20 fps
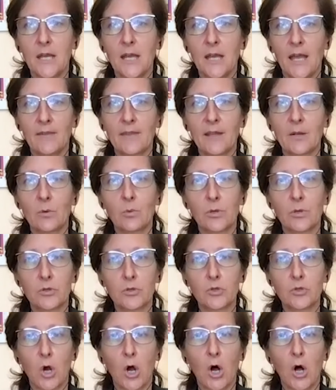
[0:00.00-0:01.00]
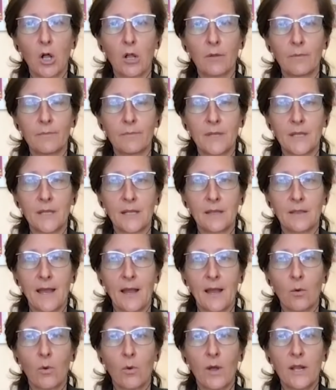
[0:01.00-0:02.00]
And then withdrawal, meaning
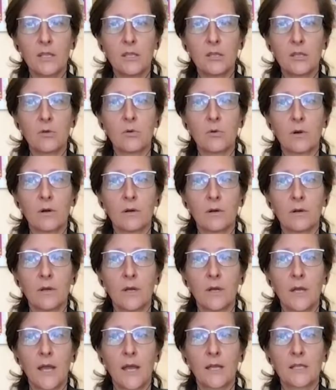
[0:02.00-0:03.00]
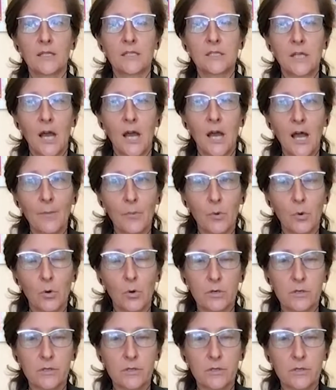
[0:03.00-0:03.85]
that when you stop or